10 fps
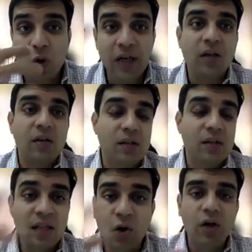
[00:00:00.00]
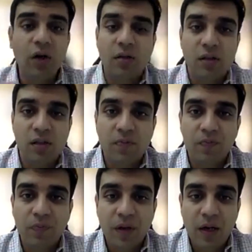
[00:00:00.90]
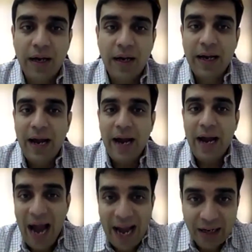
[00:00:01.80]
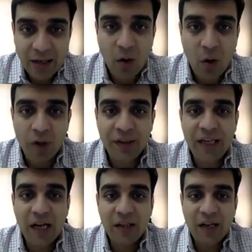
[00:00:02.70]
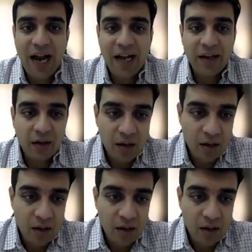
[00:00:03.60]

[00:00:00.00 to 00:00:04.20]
no returns, zero returns. And on the other hand,